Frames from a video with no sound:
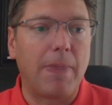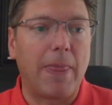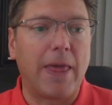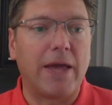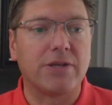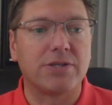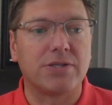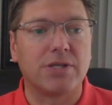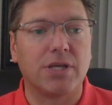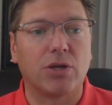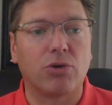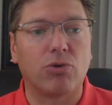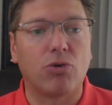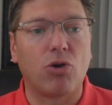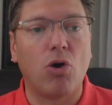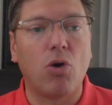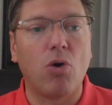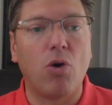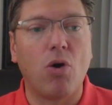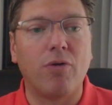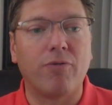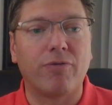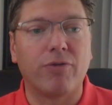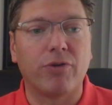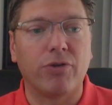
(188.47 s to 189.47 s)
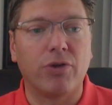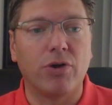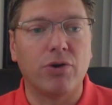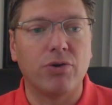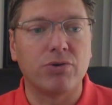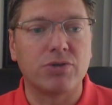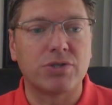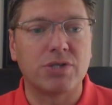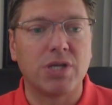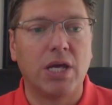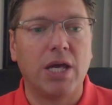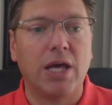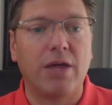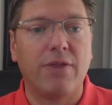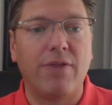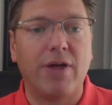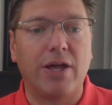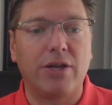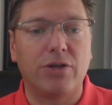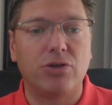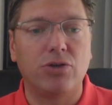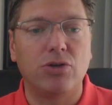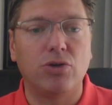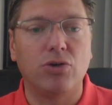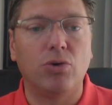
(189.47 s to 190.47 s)
as they grow over those
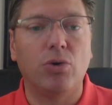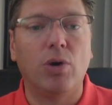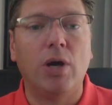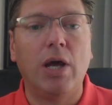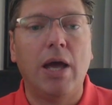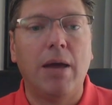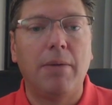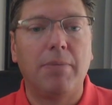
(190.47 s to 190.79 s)
that do,